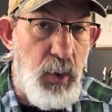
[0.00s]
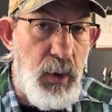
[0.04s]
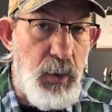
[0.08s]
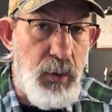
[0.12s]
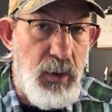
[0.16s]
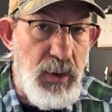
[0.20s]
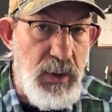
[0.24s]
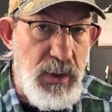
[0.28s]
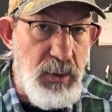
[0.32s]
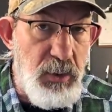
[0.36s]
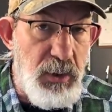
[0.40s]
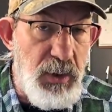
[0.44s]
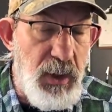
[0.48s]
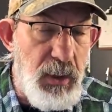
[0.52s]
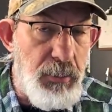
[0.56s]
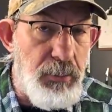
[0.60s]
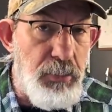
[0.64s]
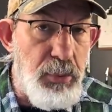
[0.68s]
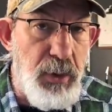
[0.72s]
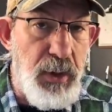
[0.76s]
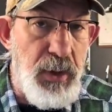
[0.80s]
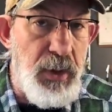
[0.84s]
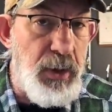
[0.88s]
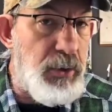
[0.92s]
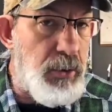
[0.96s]
whether it's
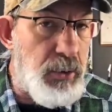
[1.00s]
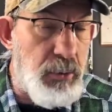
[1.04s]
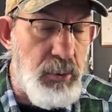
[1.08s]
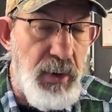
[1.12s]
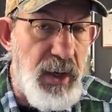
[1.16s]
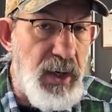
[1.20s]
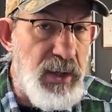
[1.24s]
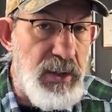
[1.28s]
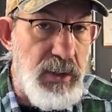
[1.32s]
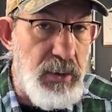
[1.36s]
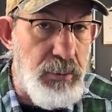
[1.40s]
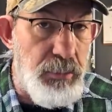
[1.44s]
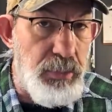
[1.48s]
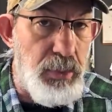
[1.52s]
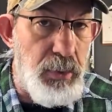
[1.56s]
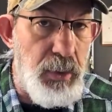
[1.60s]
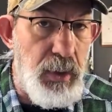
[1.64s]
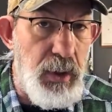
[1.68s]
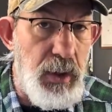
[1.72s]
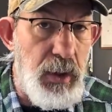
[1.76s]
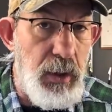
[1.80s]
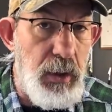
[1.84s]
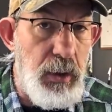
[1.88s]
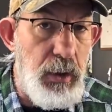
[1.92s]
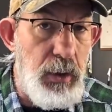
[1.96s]
3D printed or resin
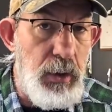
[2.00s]
printing,